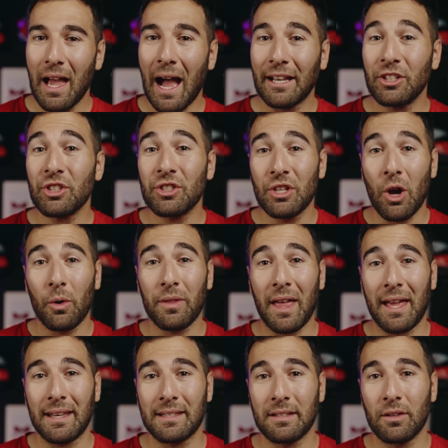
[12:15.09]
I just know
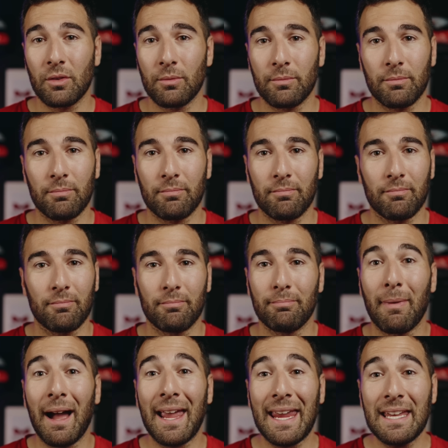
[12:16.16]
that
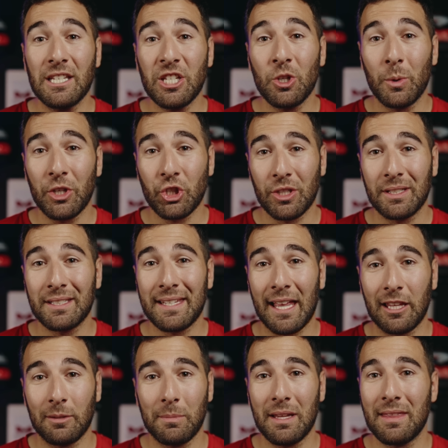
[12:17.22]
my intuition's
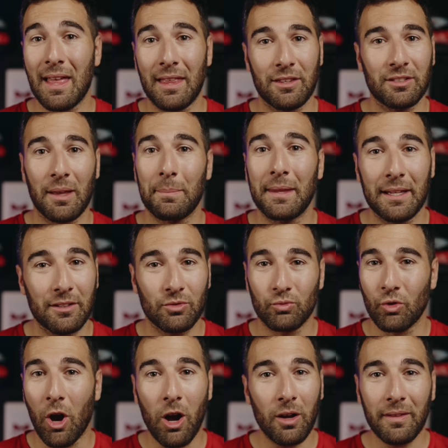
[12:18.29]
telling me that something's
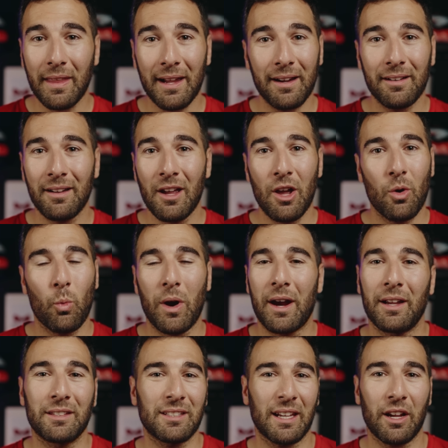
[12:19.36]
wrong there, where
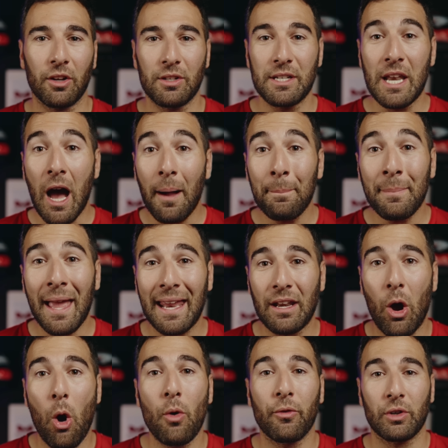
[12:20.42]
it's like numb
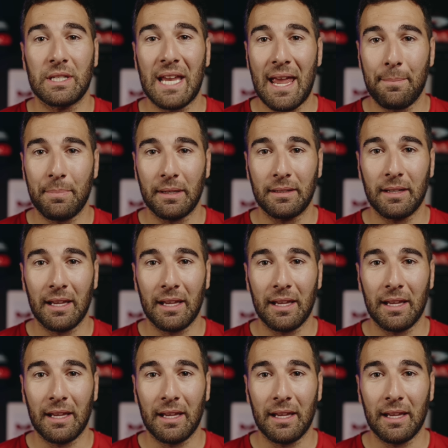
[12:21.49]
and over dampened.